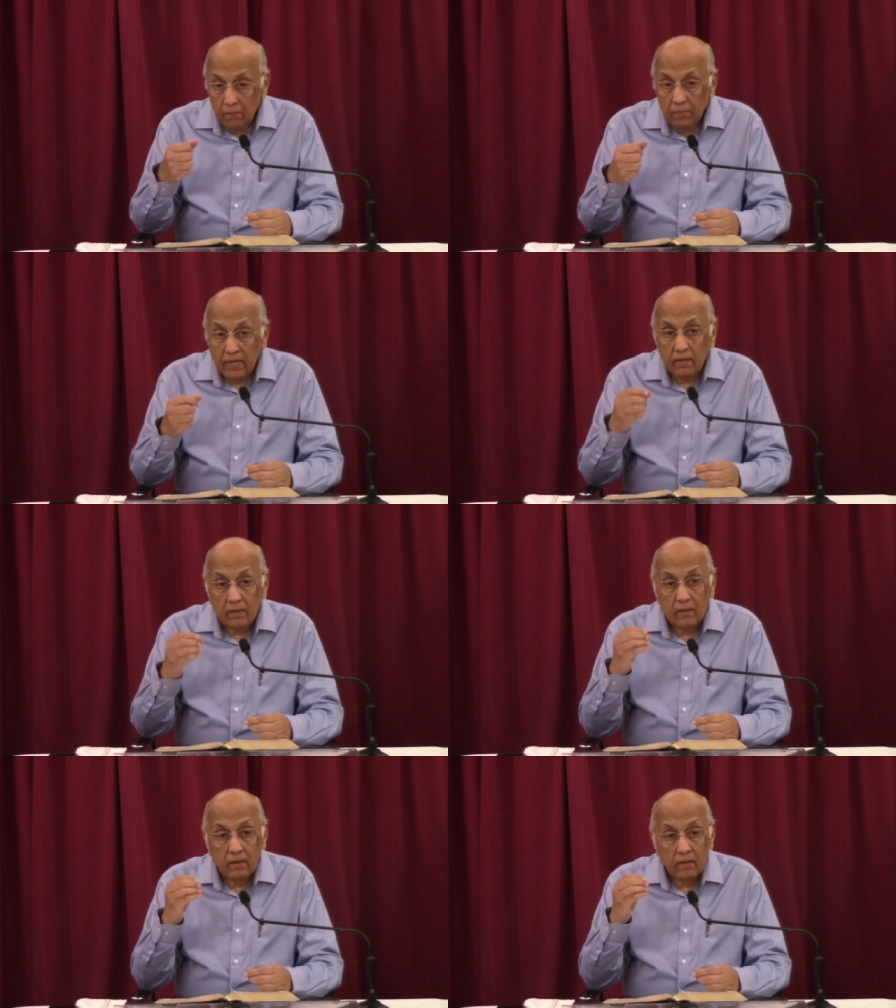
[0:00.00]

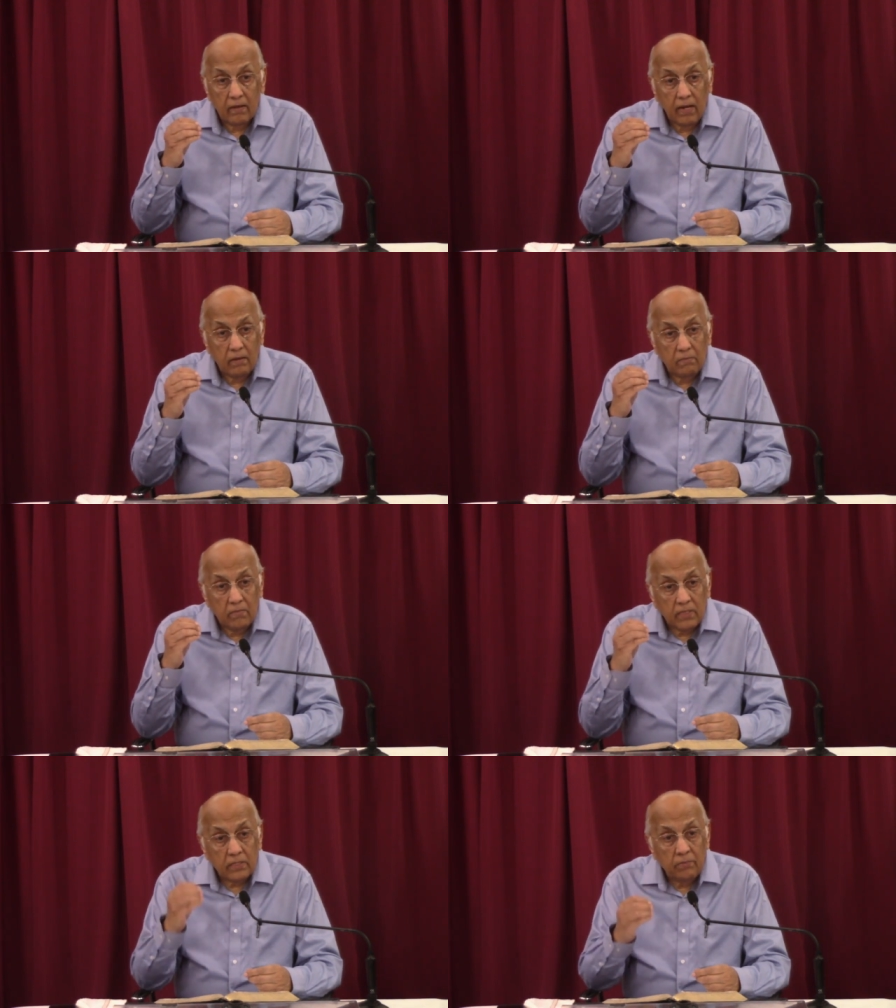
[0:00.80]
But it
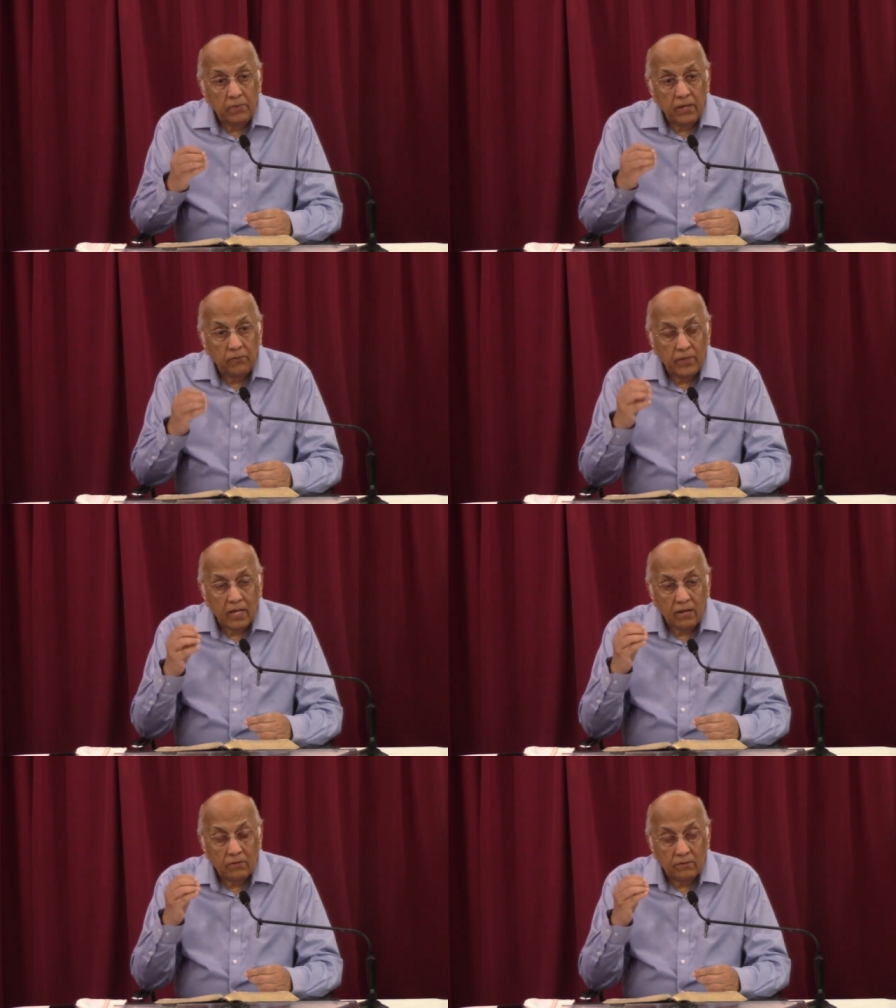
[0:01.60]
must be
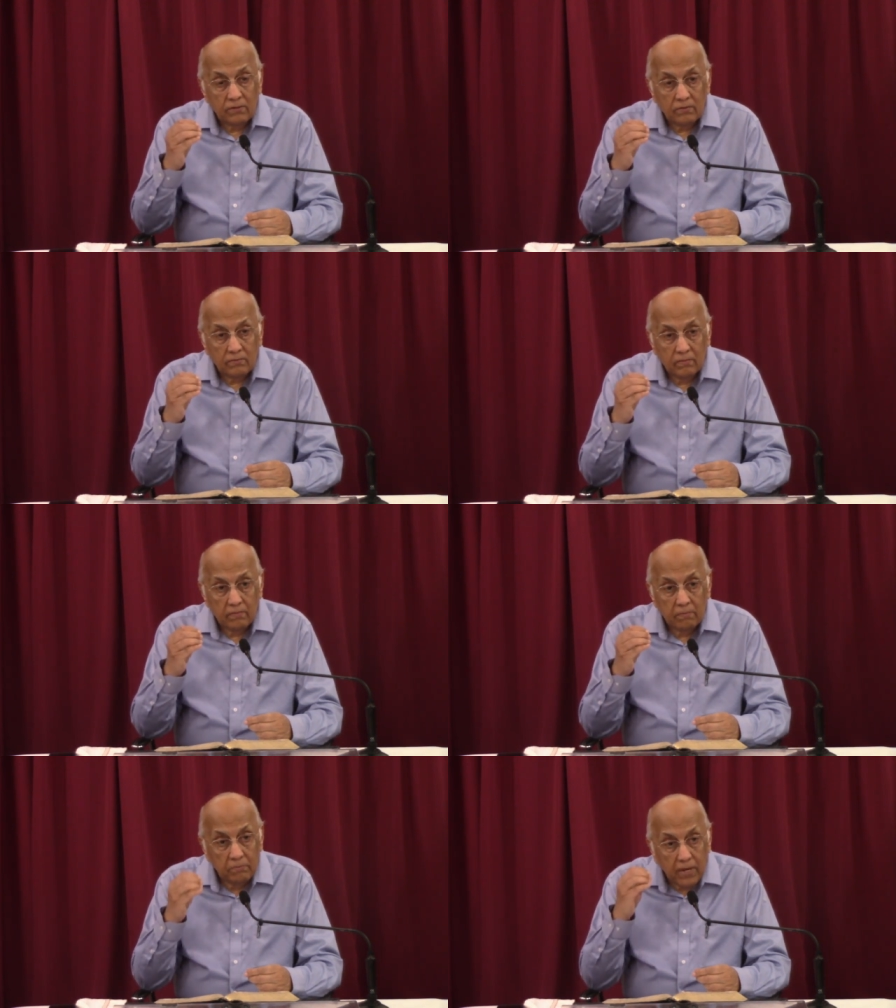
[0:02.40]
without
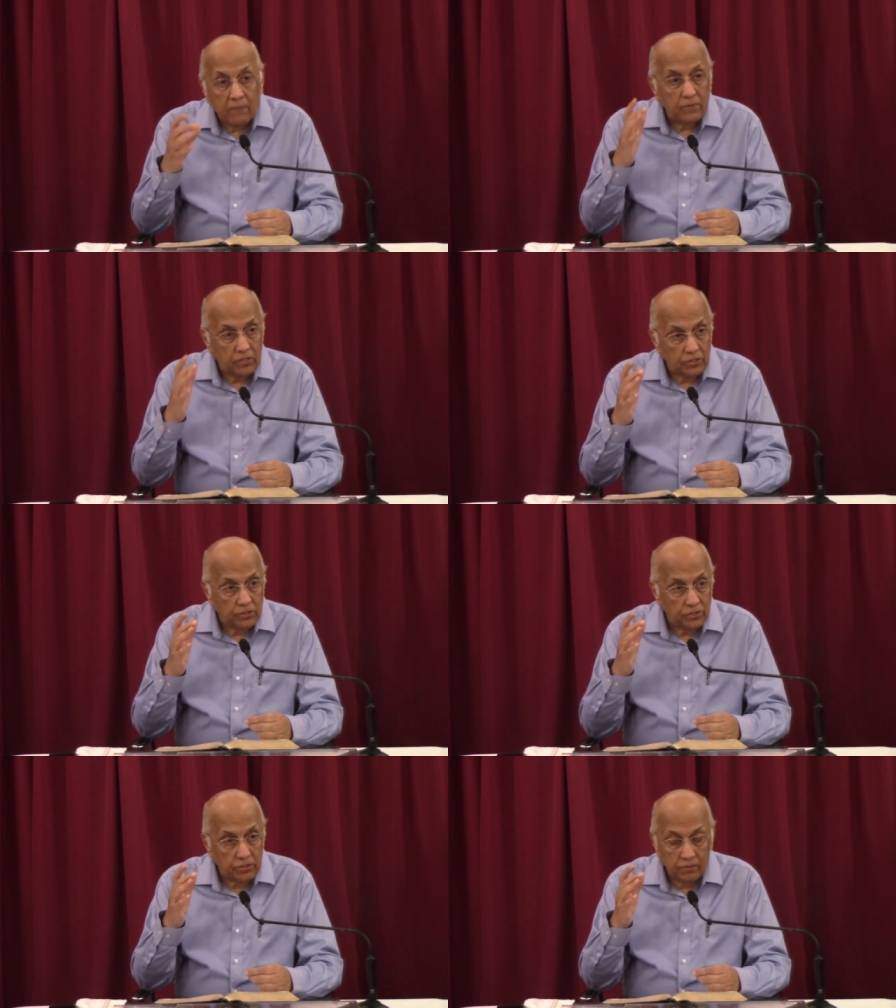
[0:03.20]

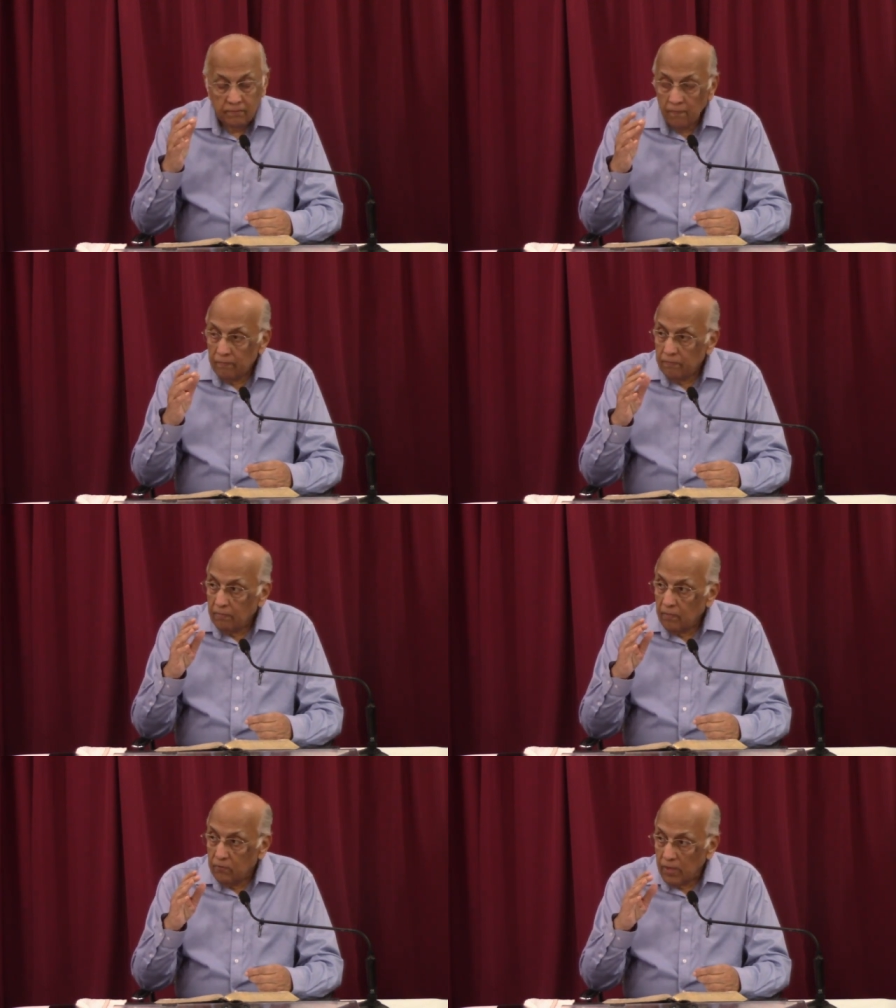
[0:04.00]
blemish,
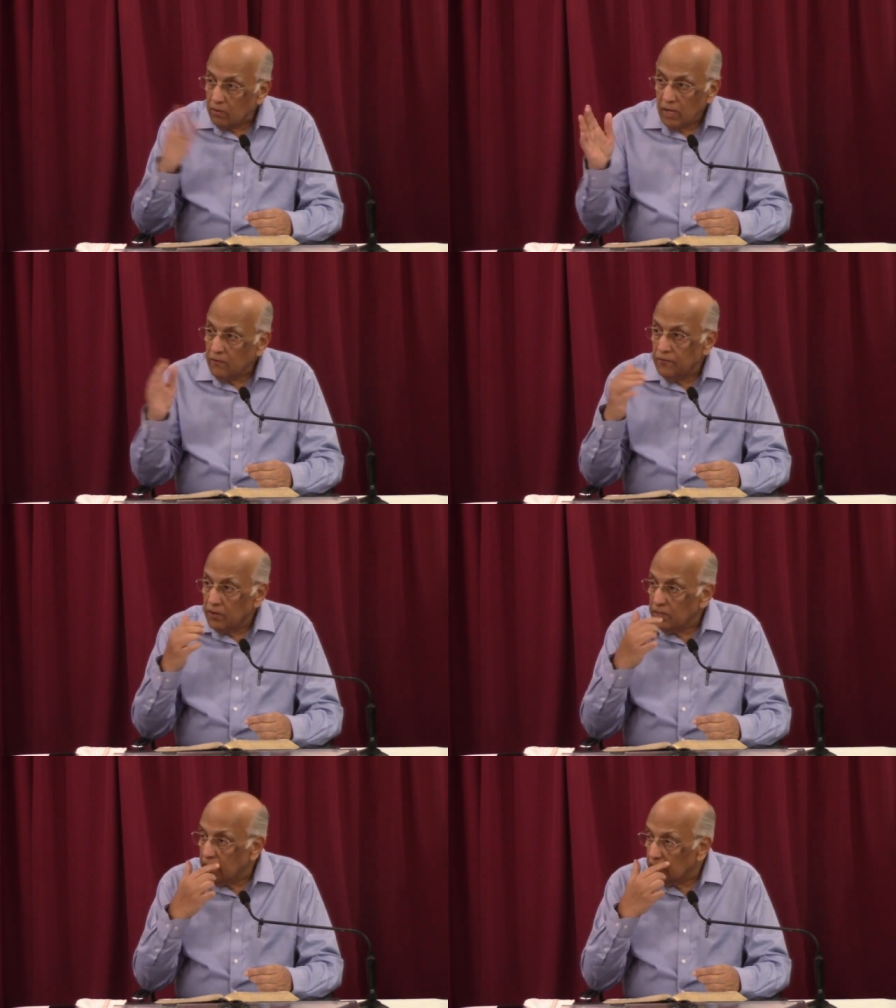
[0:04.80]
without any
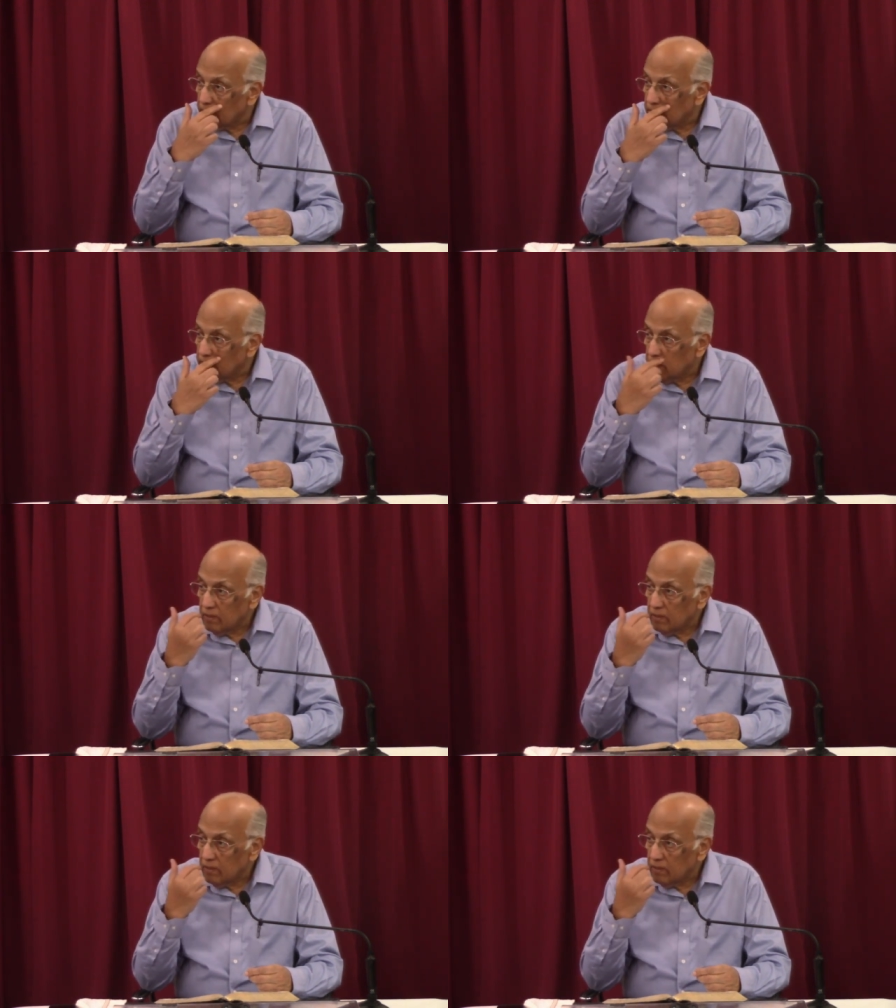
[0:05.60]
fault in it.